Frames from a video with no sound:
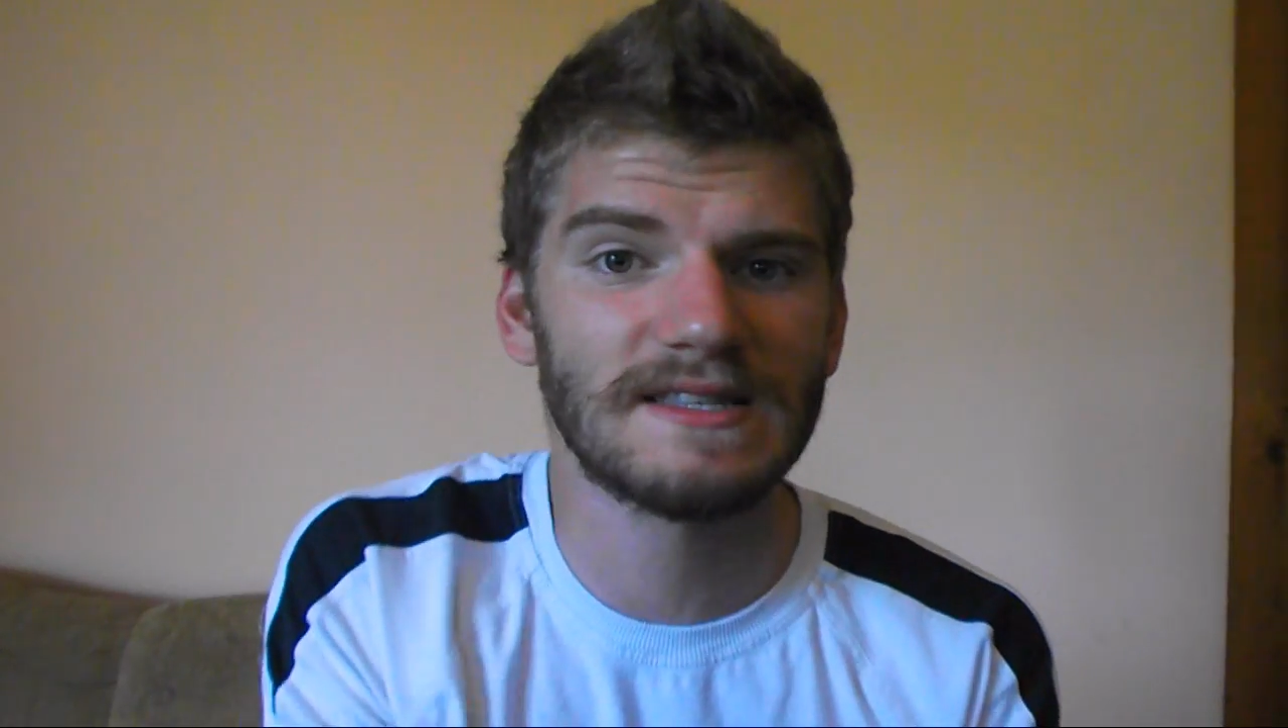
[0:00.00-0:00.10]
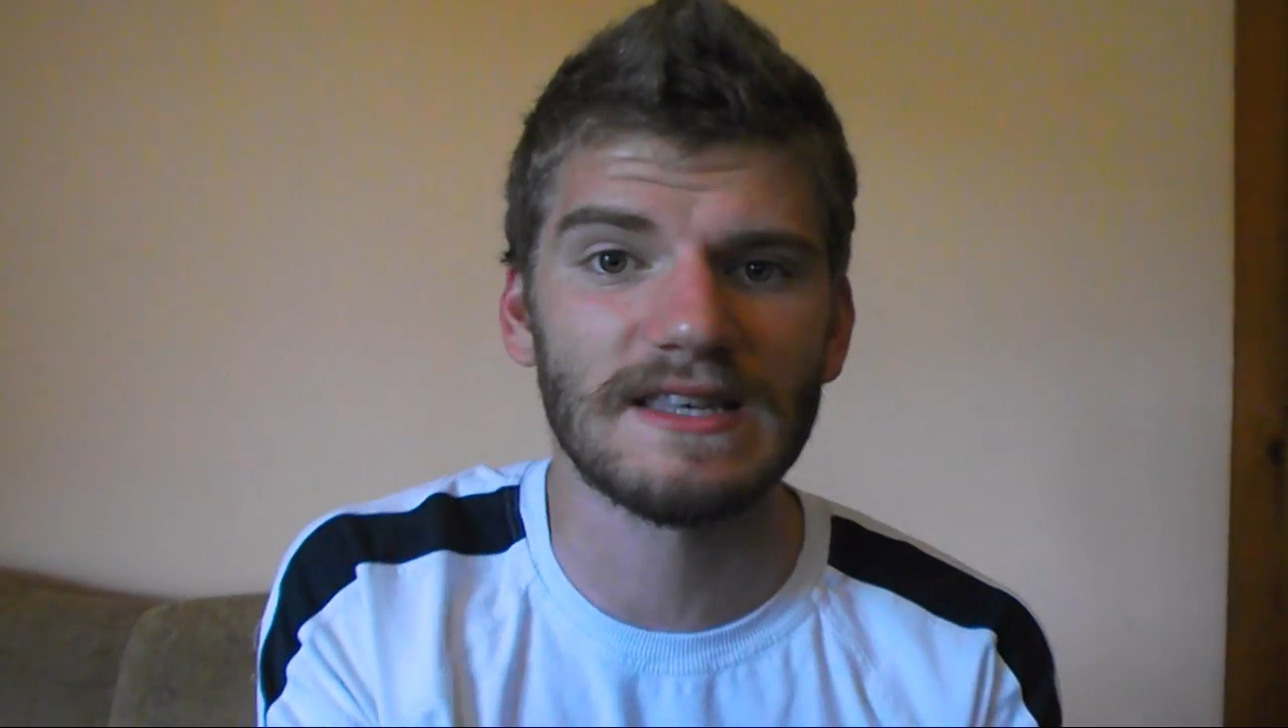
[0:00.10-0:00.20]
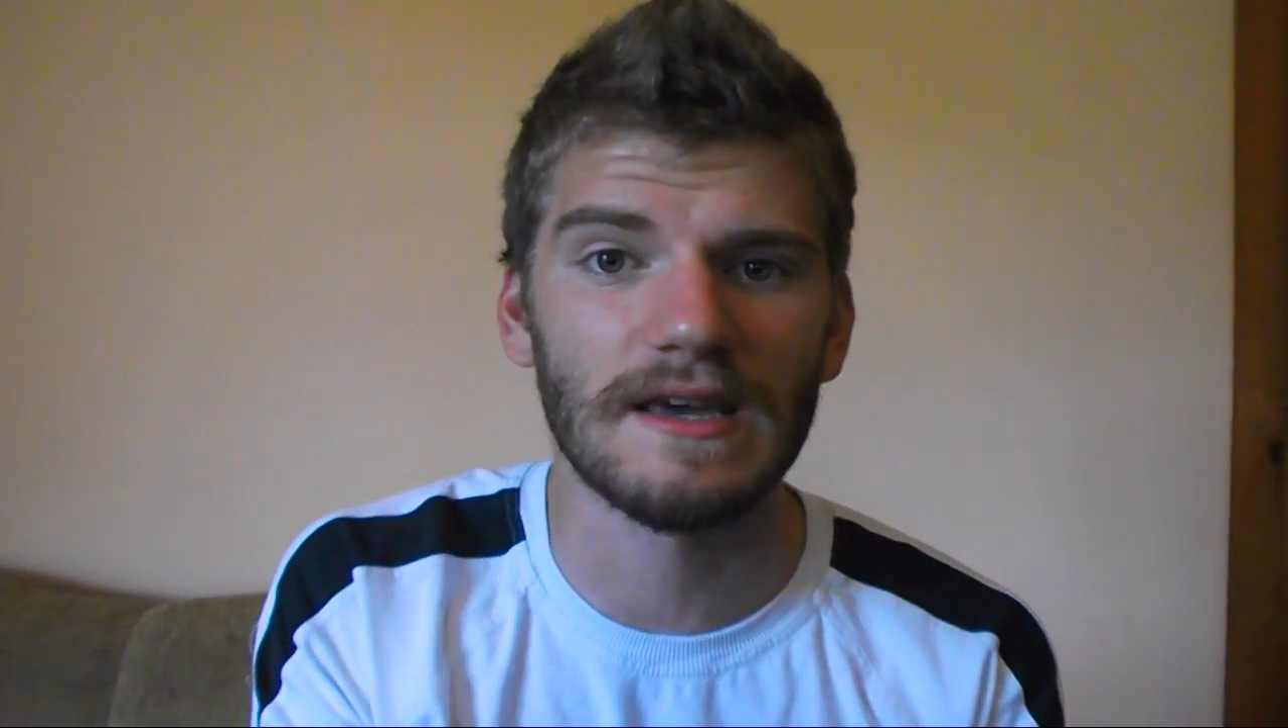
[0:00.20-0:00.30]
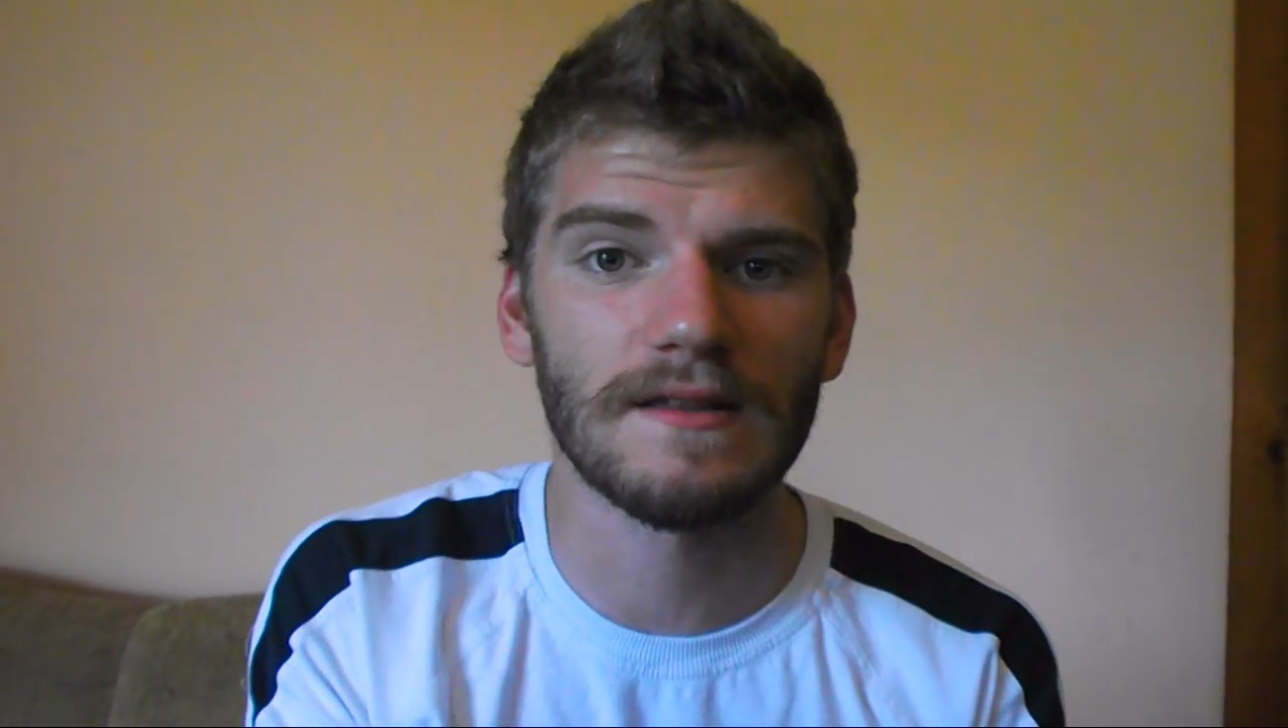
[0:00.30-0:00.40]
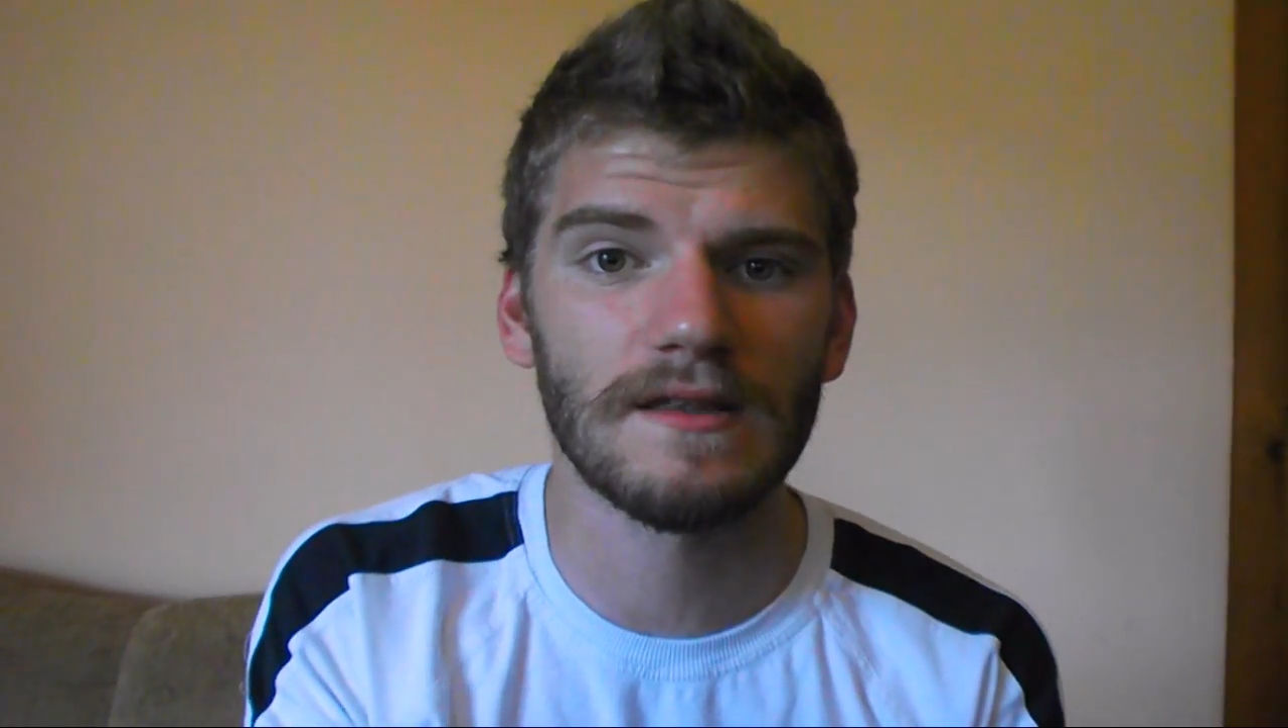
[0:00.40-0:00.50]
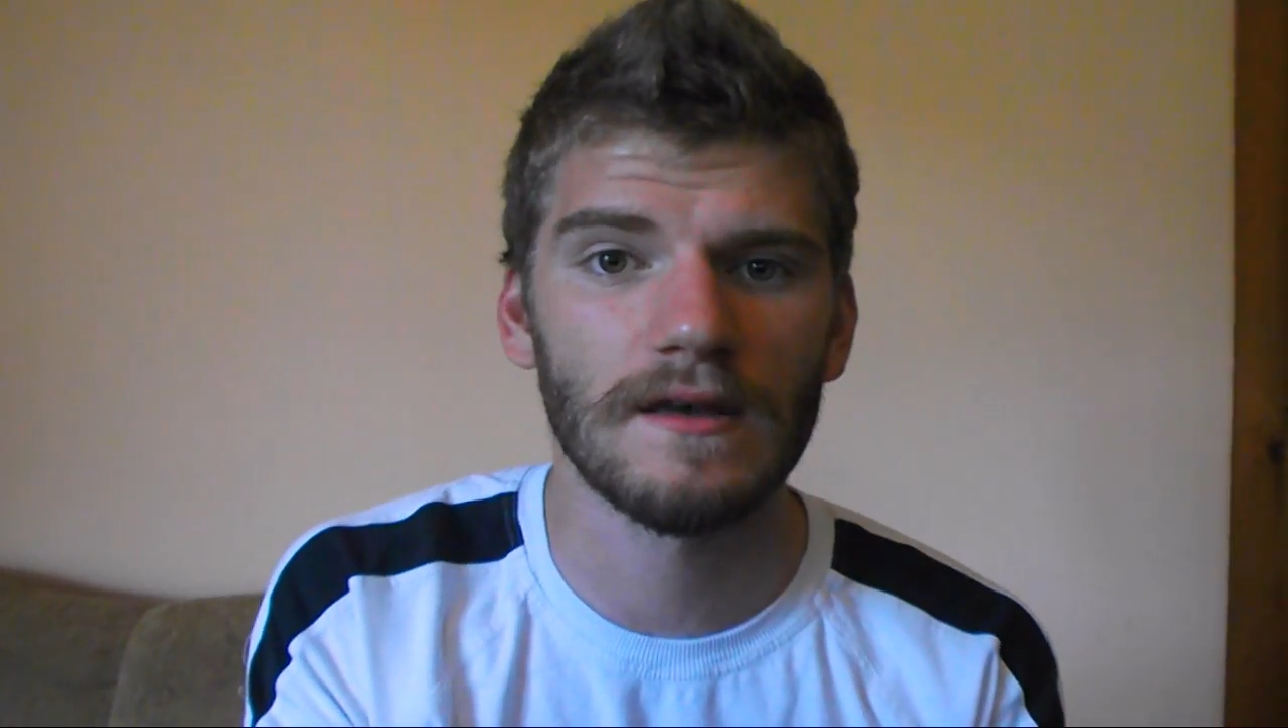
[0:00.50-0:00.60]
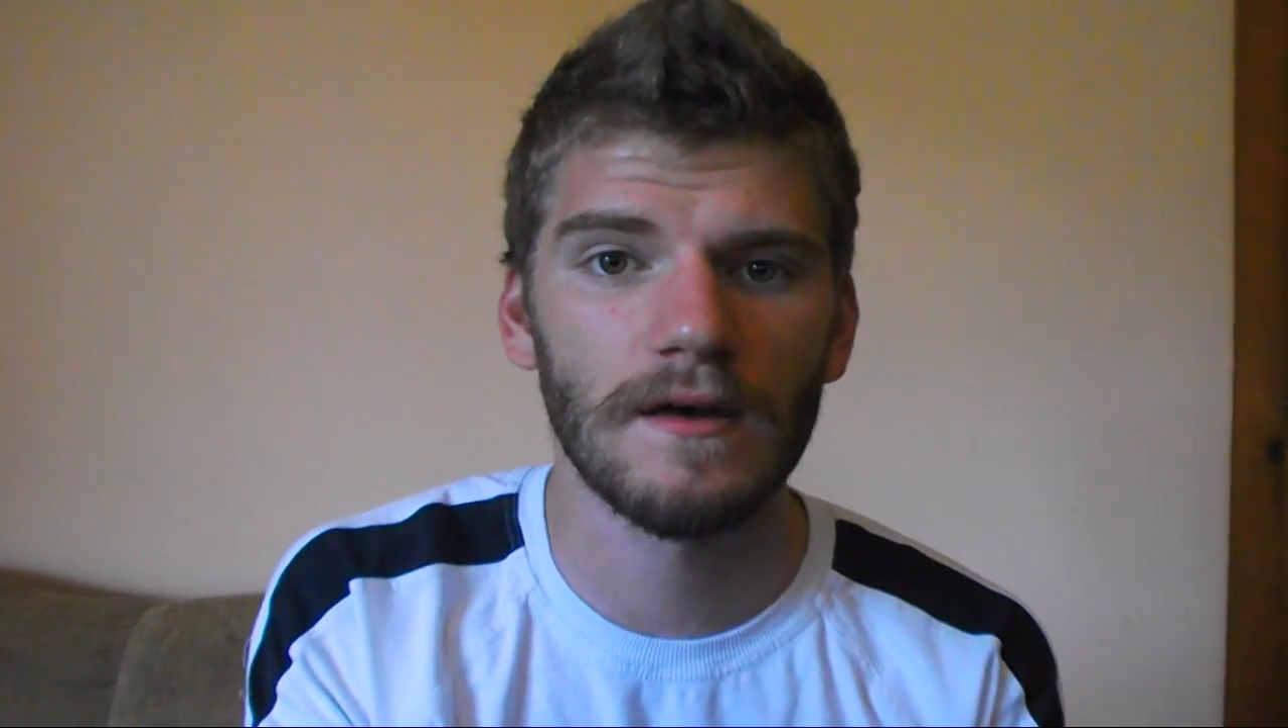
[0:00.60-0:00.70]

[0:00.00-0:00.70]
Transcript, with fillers: see it.